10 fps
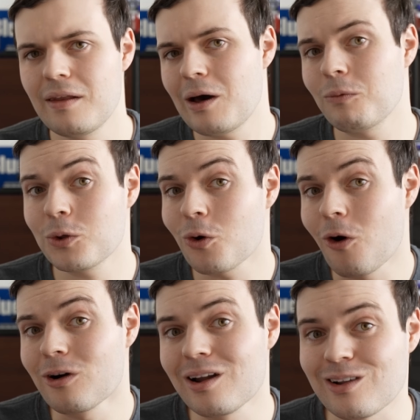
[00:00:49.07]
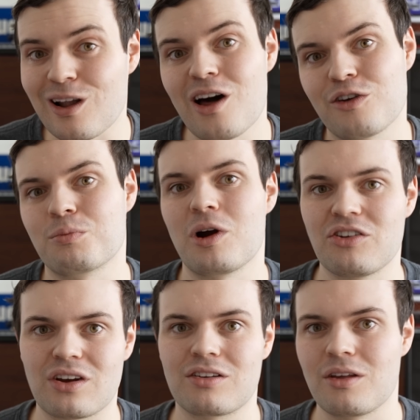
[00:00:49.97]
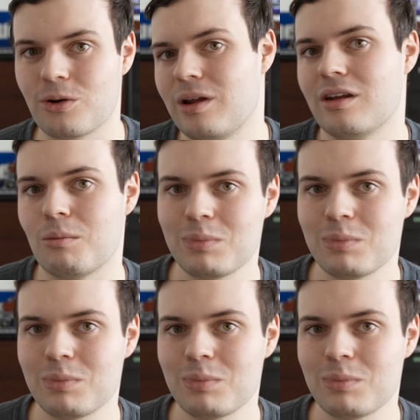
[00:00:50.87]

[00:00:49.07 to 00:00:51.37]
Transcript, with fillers: Now, there are a lot of projects that are in the